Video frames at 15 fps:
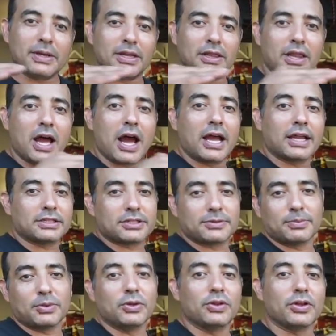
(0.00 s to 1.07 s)
be a lot
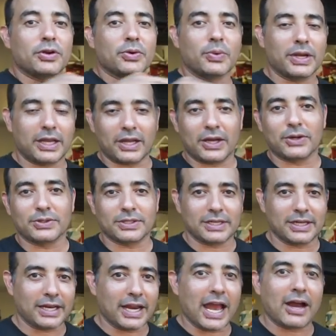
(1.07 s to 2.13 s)
smoother when it goes
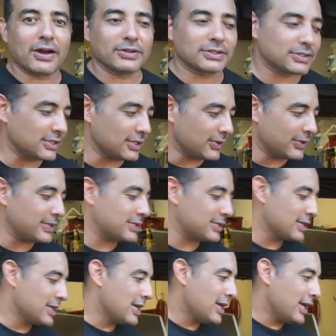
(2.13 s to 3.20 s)
in and out. So
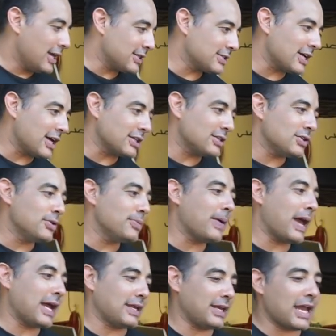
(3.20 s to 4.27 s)
it's not too
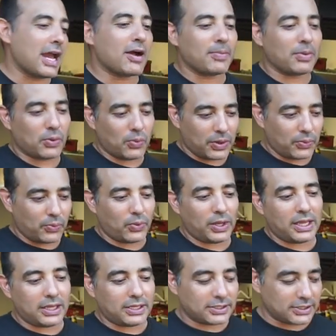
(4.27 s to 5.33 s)
bad now, but when we